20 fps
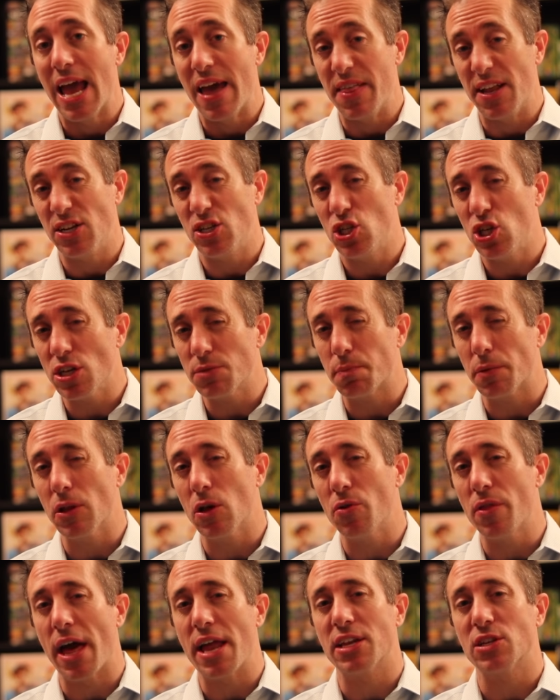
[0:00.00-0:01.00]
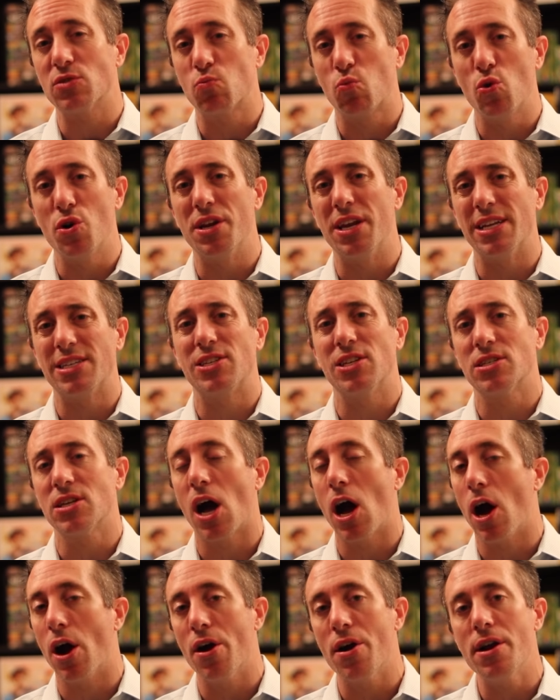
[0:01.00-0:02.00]
and then just below that is wood and it's just
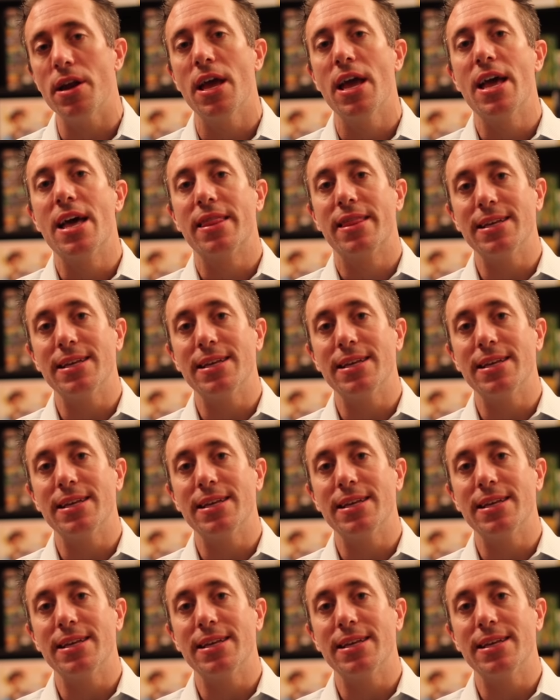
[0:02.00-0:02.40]
hard.